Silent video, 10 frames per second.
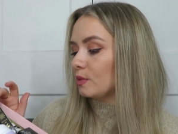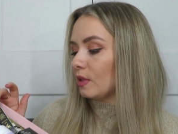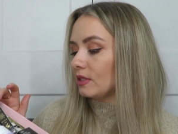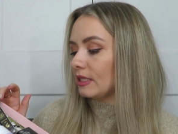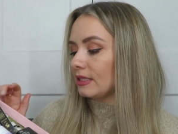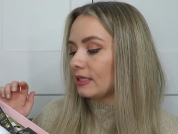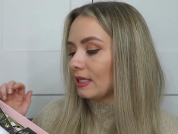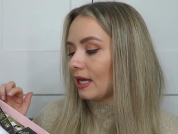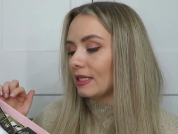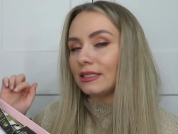as well as this
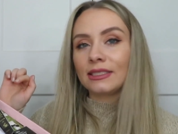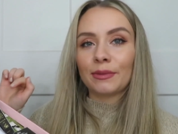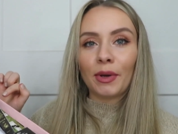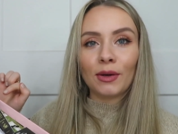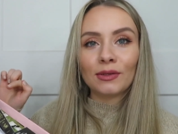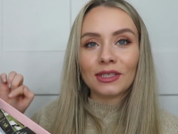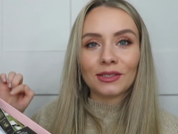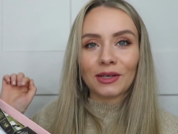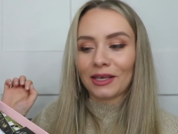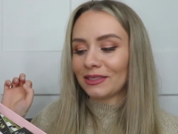Antipodes, I
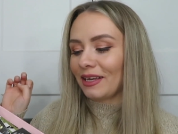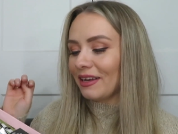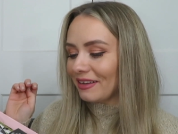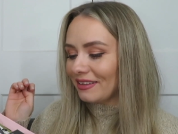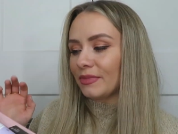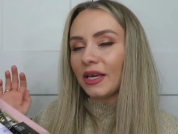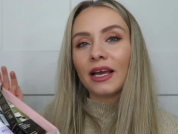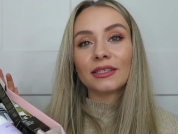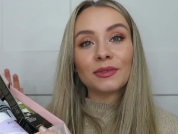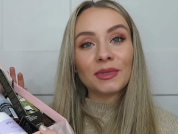don't know how you say it. But
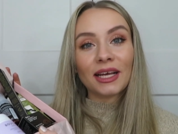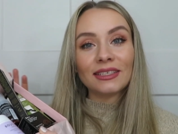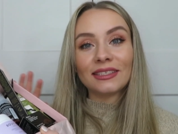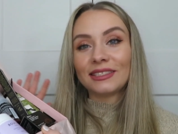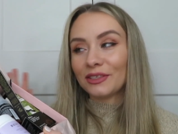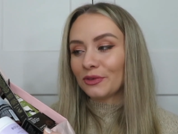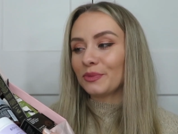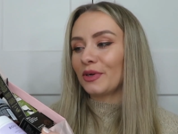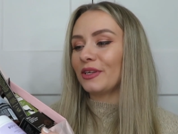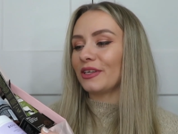yeah, some nice
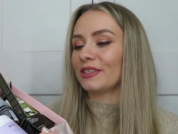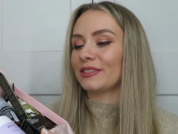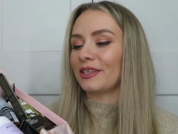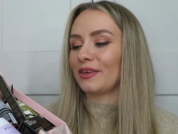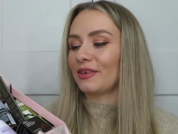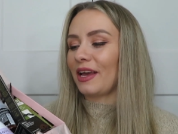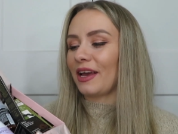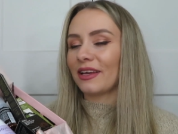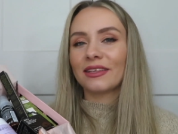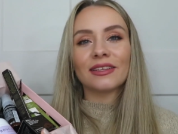different products, so
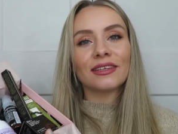yeah.